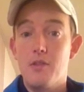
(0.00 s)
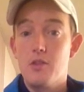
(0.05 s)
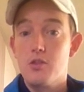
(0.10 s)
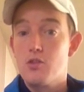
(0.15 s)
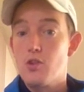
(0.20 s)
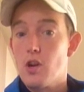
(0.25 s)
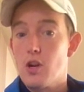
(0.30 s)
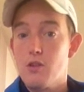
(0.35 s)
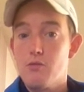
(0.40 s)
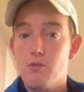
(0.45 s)
than
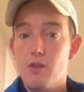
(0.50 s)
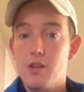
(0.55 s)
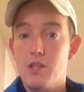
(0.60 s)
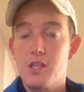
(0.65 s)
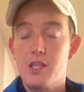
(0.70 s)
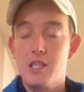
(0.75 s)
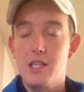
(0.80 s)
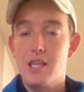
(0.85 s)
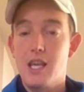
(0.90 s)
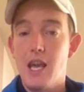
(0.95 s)
trying to rush
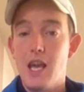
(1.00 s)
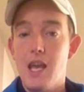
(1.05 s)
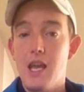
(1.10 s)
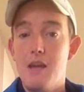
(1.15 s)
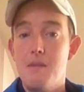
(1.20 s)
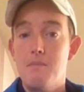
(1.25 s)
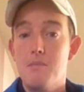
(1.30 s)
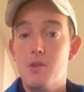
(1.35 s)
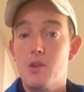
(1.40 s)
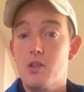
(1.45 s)
it to get
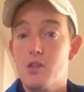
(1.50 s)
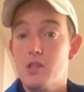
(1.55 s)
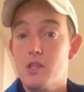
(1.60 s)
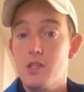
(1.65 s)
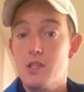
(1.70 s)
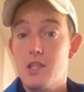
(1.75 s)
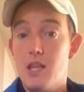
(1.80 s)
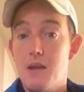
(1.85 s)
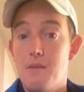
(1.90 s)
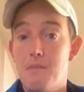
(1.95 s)
in because
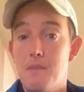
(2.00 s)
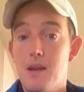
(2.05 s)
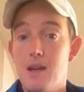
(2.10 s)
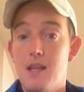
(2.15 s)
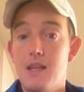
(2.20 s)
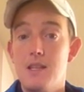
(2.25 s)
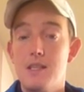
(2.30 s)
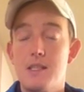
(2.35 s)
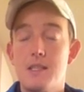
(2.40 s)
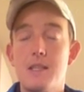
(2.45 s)
there's 10
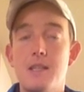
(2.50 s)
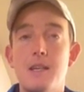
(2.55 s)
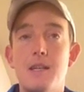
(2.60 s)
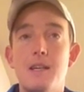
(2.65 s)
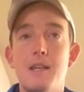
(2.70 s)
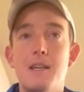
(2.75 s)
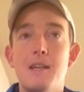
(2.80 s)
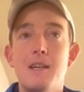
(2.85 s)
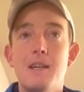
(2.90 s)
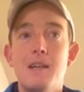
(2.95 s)
minutes.
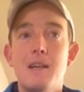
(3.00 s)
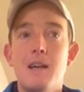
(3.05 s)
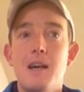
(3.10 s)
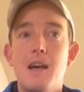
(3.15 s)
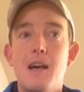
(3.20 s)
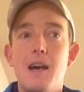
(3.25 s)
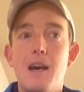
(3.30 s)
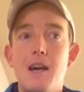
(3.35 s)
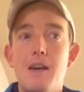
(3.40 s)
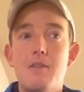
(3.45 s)

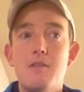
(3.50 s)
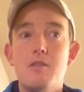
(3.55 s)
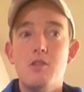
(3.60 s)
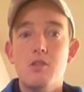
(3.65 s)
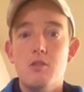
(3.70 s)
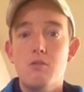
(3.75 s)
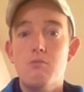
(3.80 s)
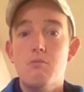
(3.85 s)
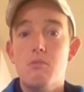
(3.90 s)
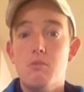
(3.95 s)

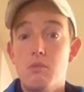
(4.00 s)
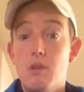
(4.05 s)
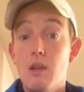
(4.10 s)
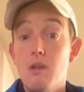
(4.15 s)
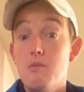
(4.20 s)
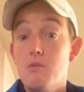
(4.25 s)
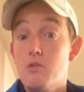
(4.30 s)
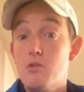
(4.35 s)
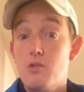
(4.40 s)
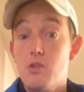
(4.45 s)
It
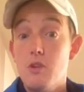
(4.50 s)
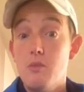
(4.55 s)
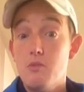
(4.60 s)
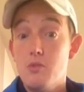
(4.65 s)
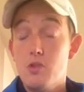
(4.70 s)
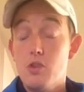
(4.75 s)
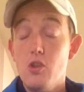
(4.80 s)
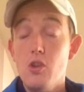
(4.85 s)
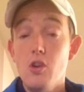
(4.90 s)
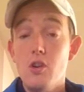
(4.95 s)
was
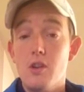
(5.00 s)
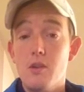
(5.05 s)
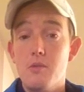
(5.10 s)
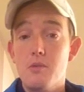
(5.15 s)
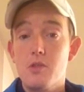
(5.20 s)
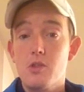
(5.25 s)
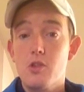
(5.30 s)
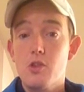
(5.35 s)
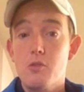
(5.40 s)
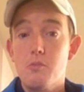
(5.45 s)
good. It
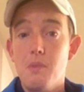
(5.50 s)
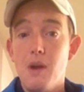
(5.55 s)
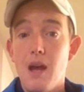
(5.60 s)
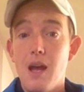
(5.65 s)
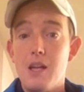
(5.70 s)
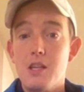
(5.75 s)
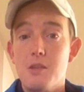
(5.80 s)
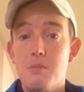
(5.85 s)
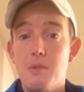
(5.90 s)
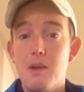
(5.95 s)
was a good
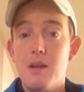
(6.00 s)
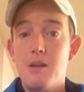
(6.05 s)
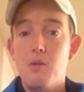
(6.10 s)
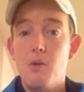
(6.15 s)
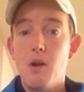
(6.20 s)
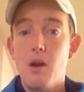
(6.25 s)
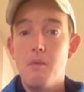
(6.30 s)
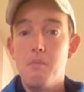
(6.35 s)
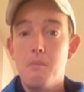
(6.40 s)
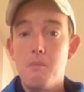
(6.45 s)
match. I mean,
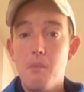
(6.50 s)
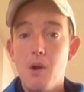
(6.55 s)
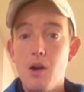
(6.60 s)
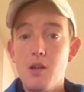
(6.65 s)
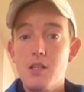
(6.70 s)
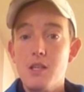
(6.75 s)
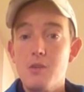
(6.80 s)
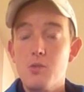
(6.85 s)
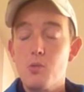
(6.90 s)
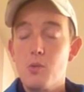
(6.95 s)
my
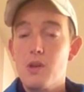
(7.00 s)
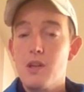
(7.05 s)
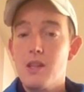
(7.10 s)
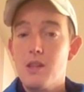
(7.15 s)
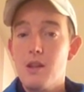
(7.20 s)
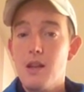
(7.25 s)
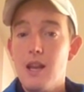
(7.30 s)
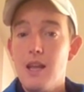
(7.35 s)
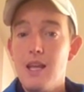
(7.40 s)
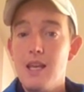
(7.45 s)
team's winning
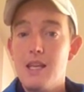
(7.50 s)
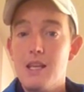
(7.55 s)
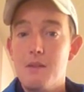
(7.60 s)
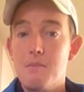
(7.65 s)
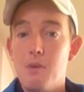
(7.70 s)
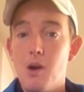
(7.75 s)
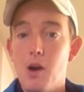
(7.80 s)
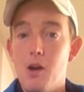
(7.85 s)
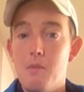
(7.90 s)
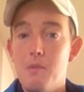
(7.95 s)
the league at the
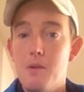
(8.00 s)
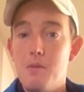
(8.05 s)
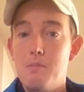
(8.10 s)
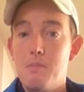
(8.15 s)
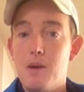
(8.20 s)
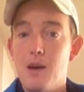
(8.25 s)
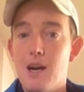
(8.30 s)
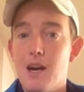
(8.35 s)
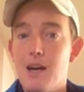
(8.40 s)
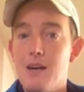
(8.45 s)
moment,
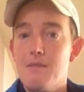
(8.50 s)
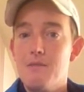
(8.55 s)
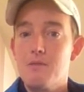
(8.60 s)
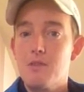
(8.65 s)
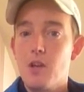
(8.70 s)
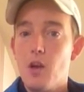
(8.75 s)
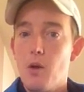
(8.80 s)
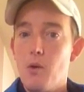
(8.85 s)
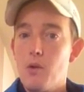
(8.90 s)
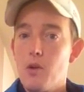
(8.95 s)
but
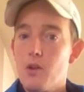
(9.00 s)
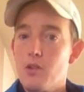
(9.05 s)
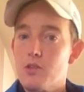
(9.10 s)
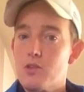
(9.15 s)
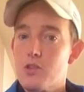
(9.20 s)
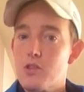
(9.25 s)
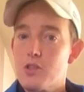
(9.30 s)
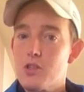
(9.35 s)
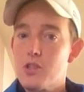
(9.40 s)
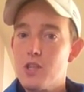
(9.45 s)
going on
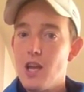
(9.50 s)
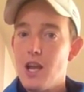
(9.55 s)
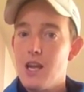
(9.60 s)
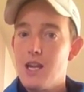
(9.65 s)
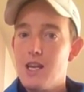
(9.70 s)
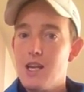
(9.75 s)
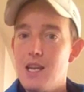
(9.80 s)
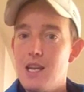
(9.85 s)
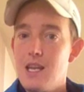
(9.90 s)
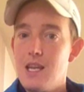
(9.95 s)
to the
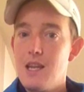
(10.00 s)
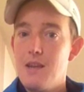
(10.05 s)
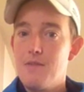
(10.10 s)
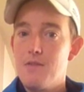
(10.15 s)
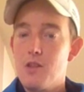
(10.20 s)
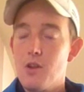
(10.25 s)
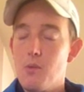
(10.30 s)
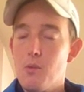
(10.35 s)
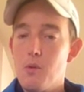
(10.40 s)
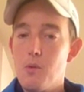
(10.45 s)
Stainy,
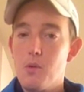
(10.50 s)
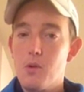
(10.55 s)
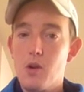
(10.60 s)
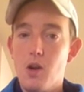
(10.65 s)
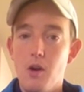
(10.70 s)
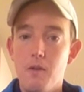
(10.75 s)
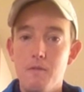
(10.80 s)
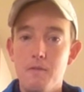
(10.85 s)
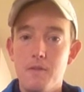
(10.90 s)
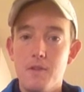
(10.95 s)
even though we were
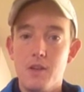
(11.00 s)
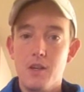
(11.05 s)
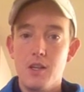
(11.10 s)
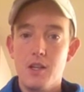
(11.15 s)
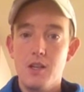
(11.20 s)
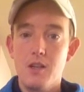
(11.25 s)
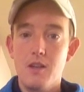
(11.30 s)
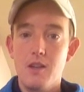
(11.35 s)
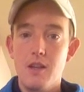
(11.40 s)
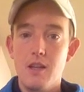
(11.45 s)

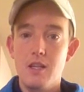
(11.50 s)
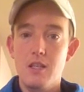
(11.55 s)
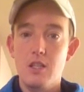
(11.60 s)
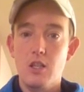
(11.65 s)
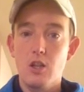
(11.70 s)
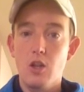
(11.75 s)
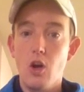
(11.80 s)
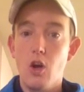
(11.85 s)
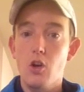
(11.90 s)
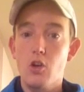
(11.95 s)
confident, there's a
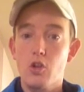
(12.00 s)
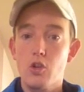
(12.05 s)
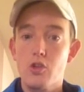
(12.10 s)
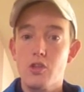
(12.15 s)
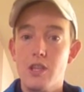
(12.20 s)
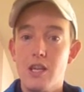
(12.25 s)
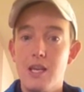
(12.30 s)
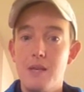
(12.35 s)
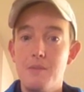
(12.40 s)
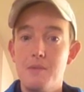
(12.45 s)
lot of good
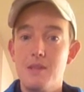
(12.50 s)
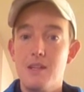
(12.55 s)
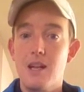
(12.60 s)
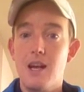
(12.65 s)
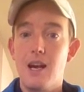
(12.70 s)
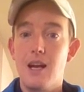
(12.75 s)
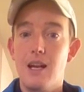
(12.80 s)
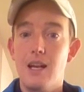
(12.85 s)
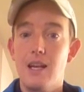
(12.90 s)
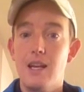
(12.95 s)
teams in
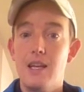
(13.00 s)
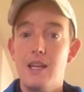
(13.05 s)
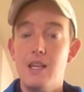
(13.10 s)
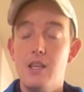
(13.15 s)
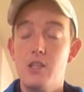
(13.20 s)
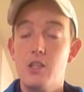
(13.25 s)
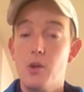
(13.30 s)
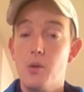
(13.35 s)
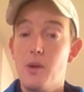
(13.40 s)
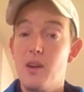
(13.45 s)
our
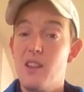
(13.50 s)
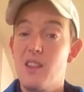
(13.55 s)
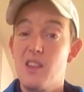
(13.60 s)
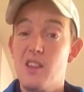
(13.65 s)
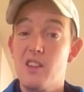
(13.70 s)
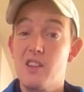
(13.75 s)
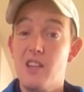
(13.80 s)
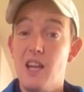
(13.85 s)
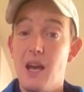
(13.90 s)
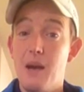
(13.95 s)
league, so anything
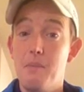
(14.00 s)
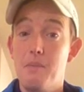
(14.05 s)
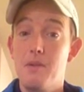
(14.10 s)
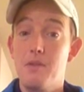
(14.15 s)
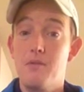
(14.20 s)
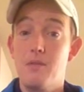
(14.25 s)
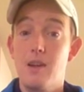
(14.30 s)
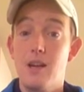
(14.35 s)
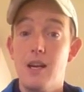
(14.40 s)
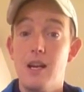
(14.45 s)
could
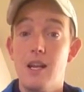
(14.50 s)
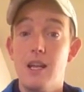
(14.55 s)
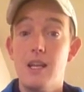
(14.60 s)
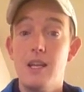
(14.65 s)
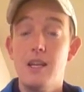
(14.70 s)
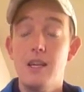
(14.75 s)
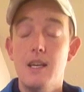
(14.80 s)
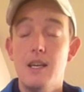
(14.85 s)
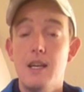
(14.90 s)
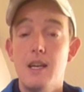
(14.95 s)
happen really.